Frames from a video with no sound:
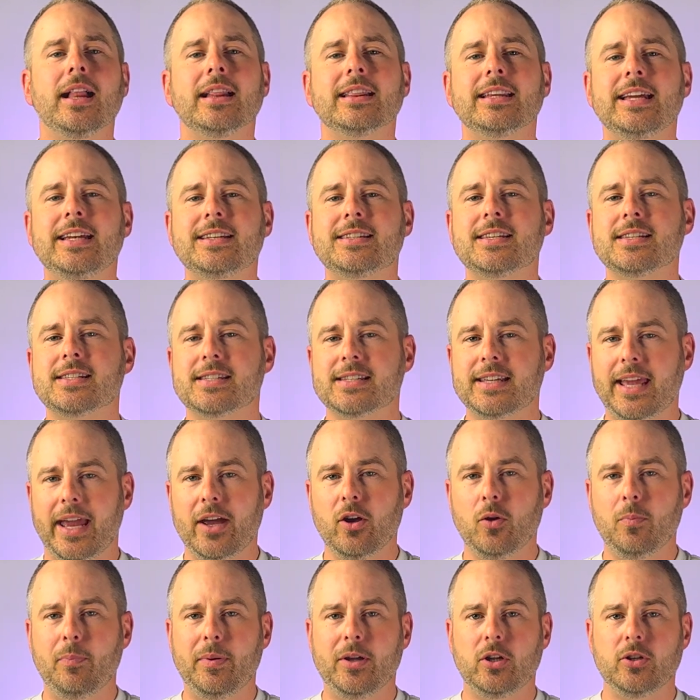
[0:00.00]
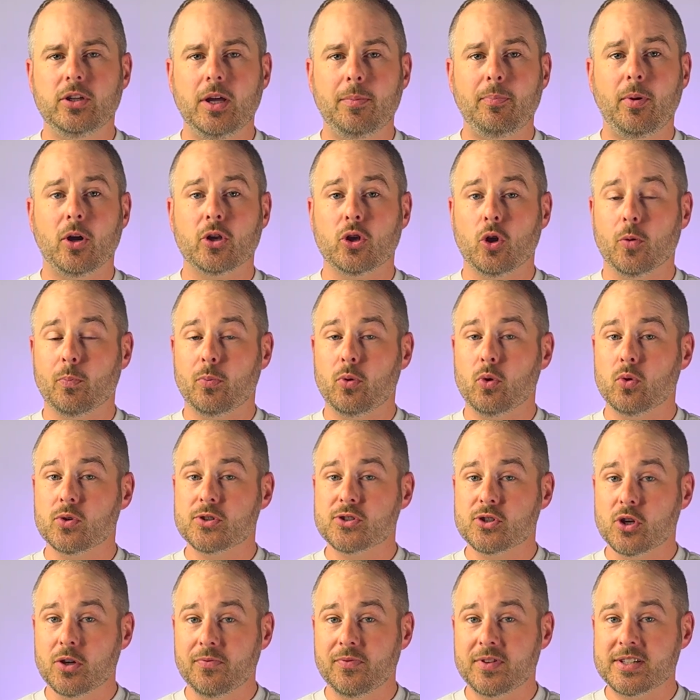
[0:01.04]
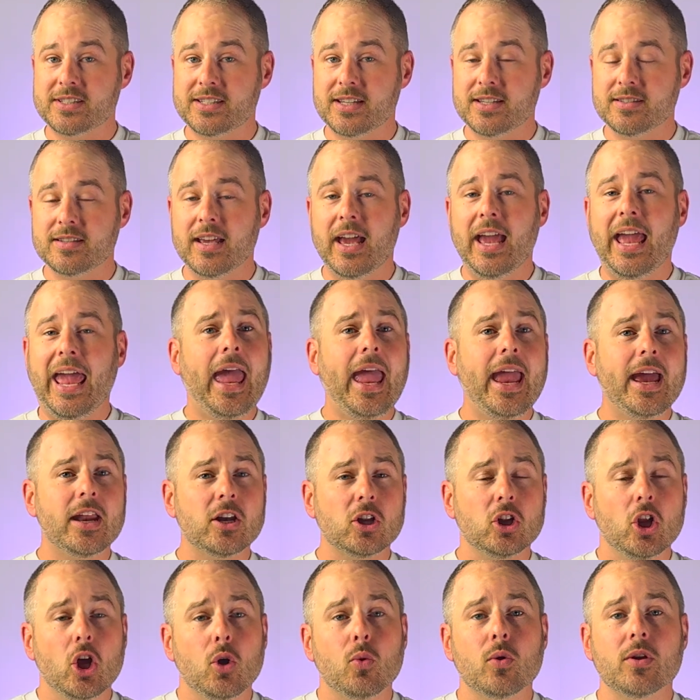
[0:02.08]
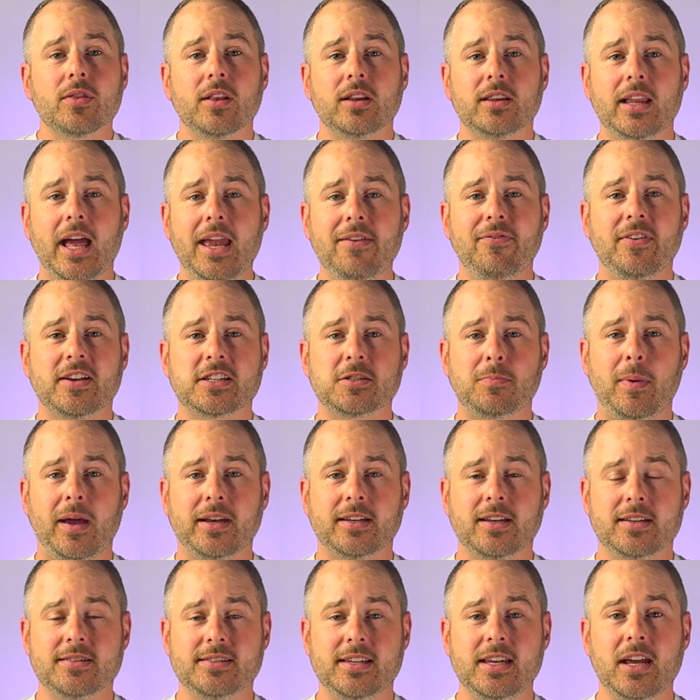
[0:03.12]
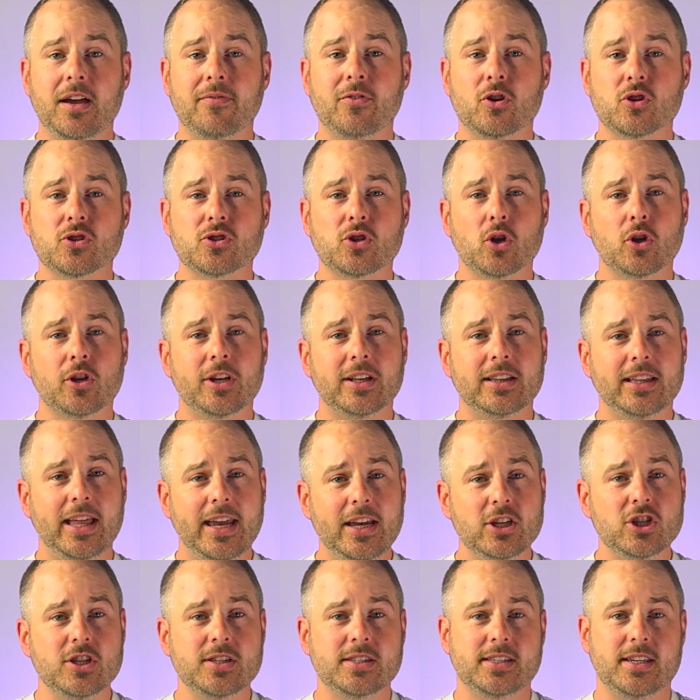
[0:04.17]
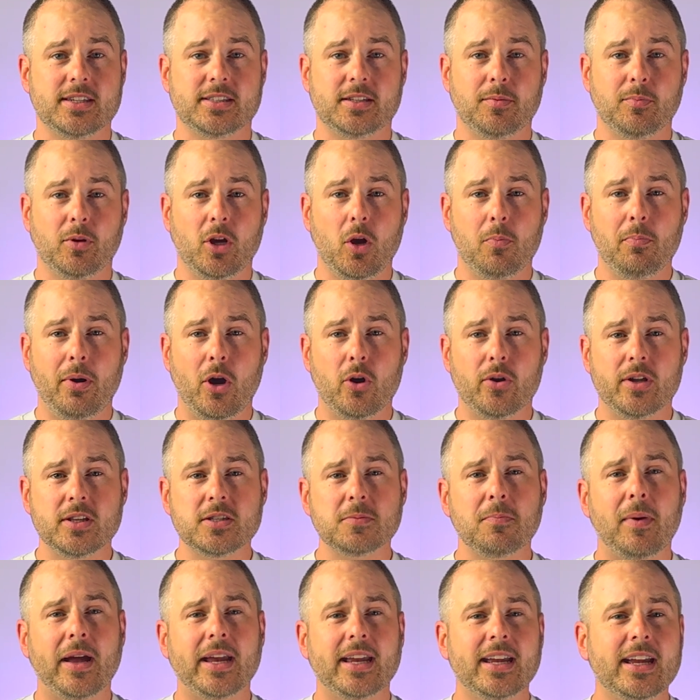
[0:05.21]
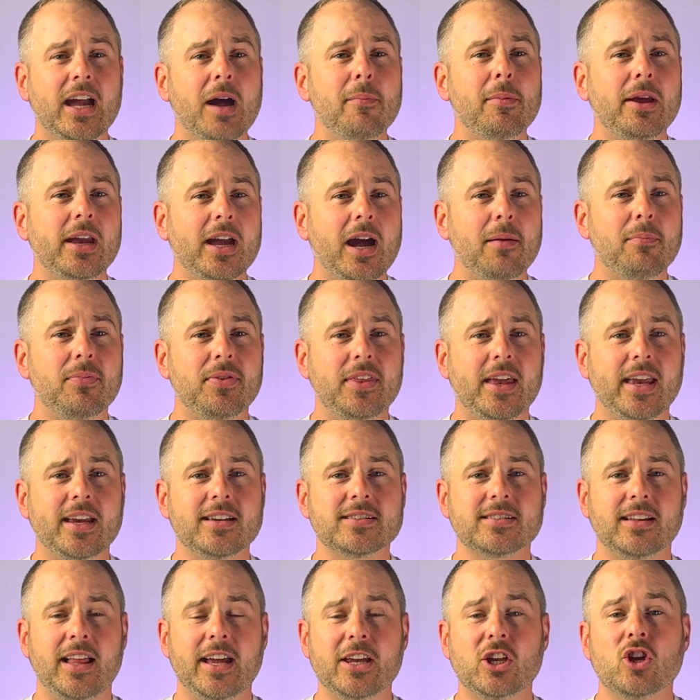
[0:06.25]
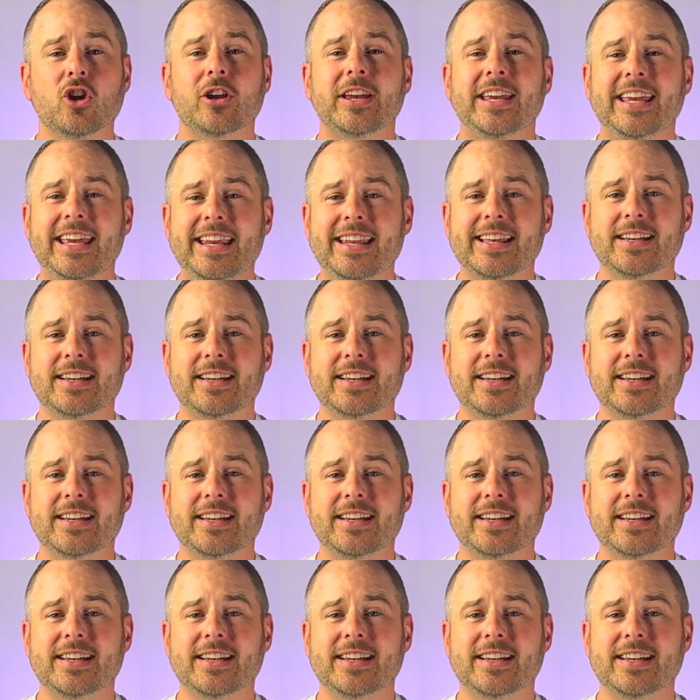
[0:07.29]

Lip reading: lead to scale buildup on your pool surfaces and lower the life expectancy of your circulation system components by gumming up things like your heat